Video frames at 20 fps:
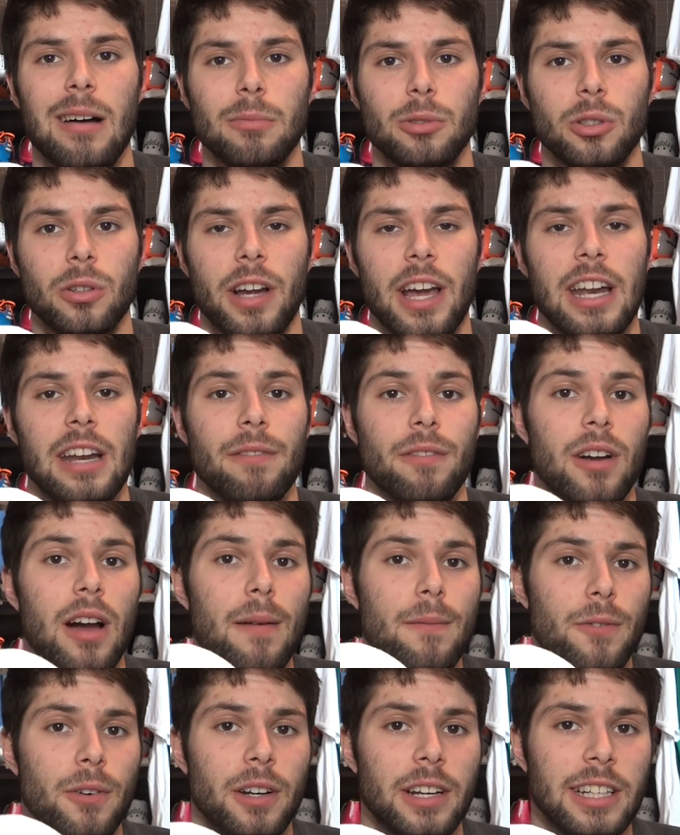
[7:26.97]
So again, if
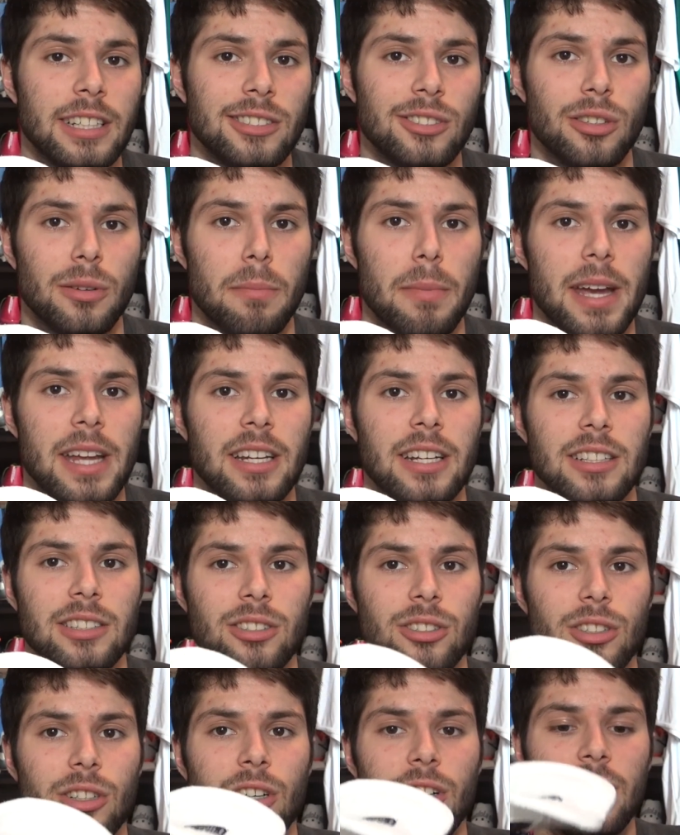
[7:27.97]
comfort is your main
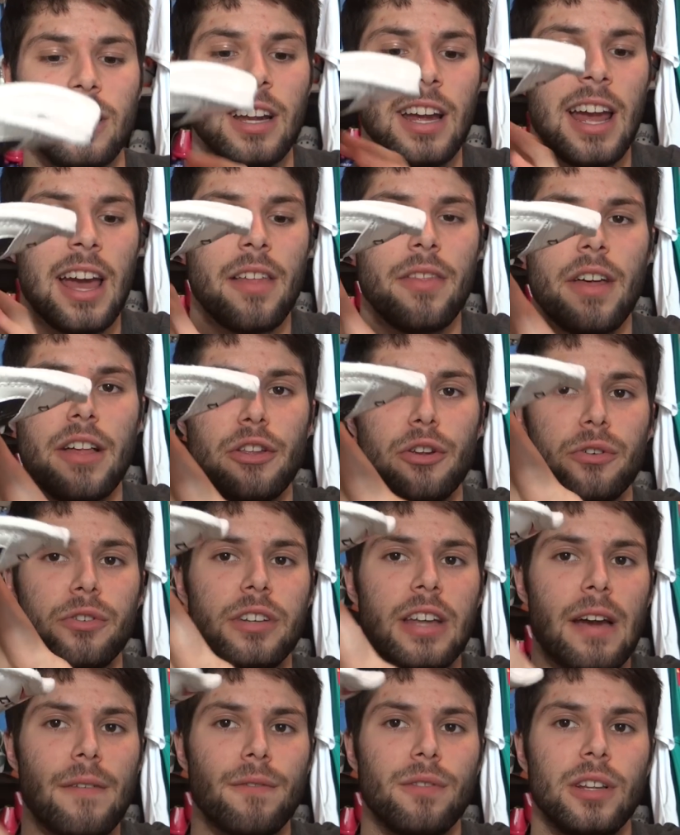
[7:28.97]
concern, then you're
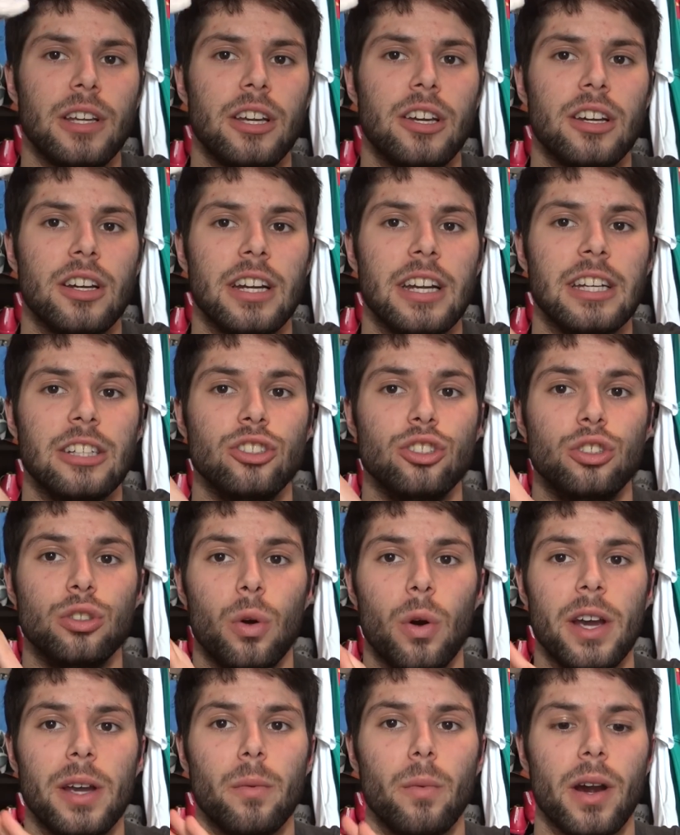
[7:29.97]
definitely going to
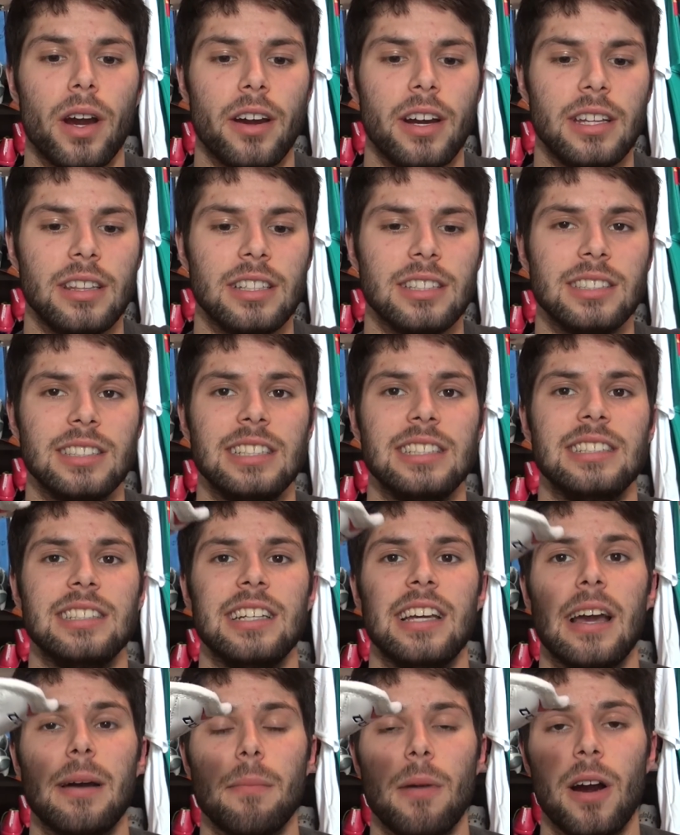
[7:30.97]
enjoy wearing the
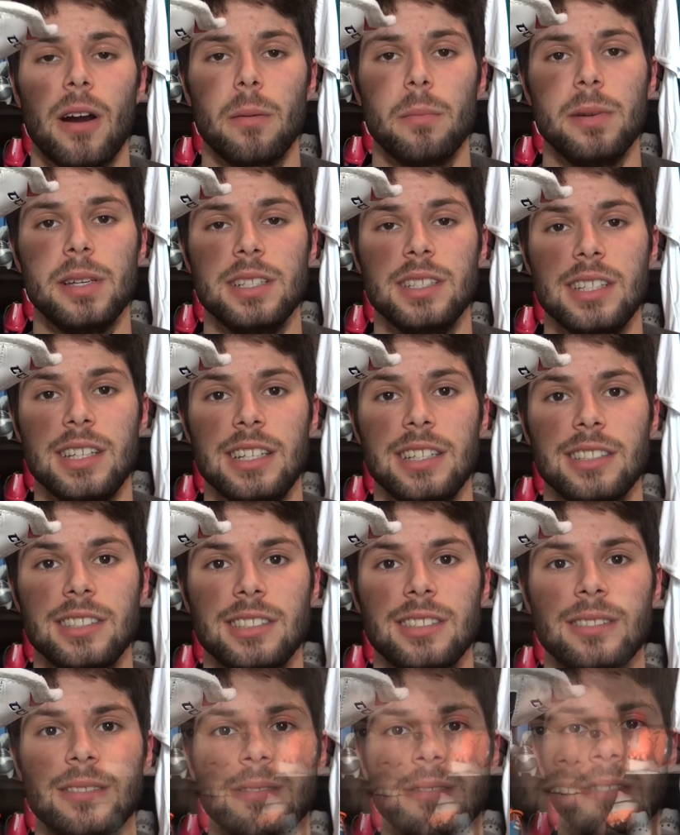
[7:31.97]
CCM
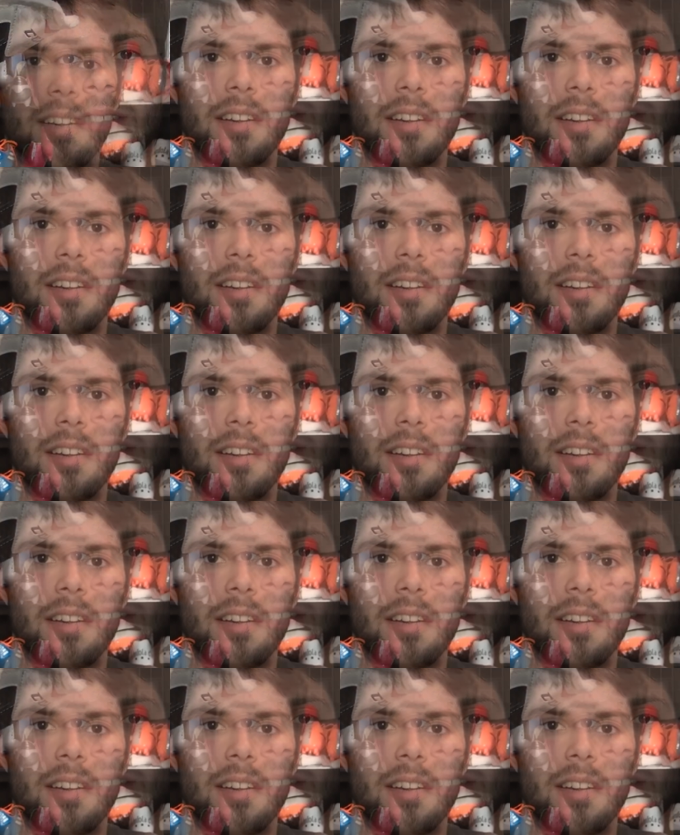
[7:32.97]
RBZs.